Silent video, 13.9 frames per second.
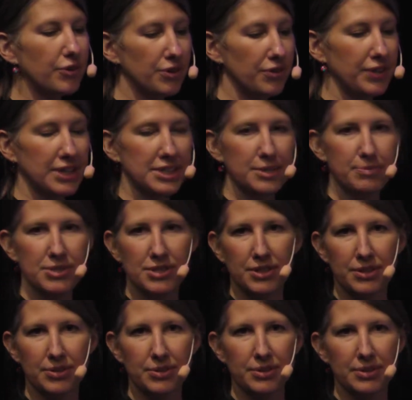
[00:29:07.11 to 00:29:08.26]
for the victims
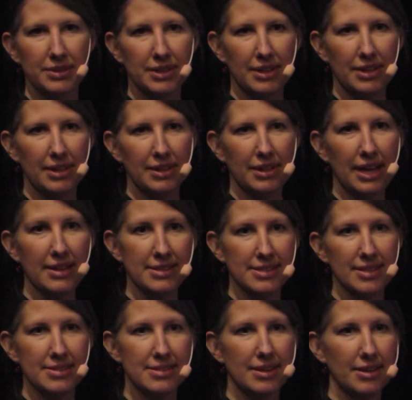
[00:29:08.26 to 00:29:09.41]
to
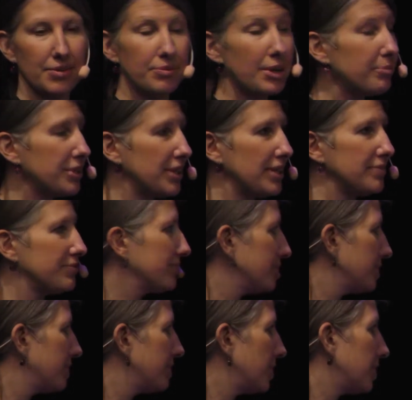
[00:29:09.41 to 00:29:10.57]
access remedy
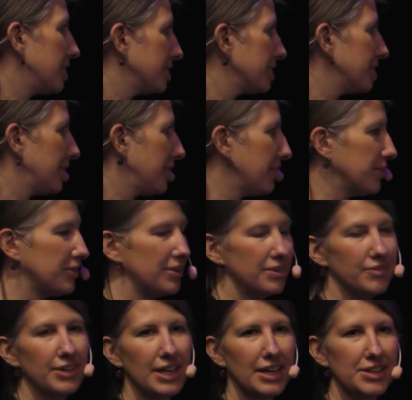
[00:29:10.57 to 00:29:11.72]
for
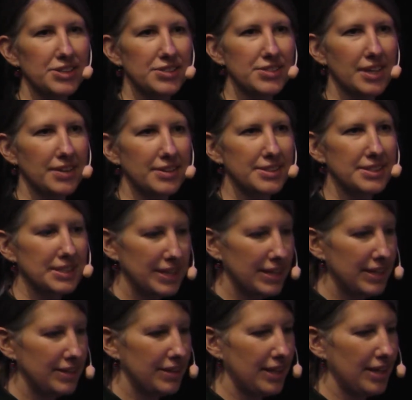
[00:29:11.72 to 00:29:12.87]
the violations that
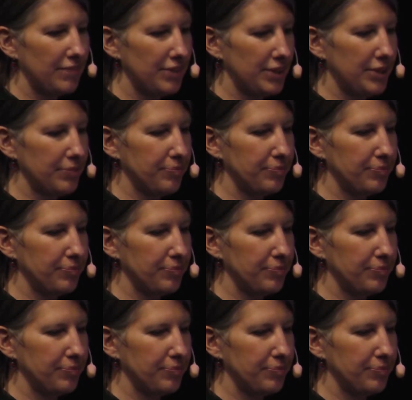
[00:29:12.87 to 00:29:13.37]
they have